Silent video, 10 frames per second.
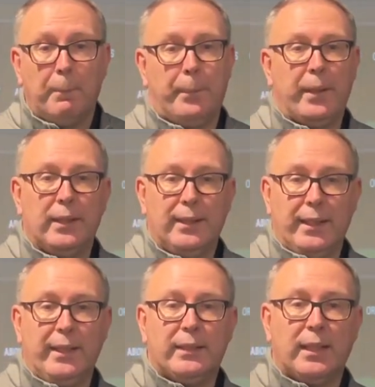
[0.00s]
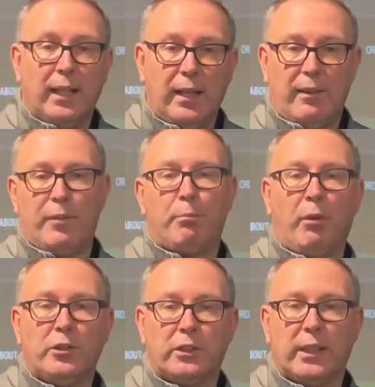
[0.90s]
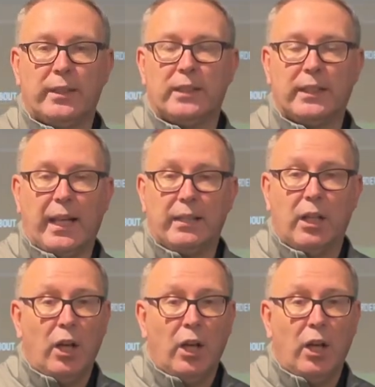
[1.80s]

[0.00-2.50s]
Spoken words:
but at least have the process understand.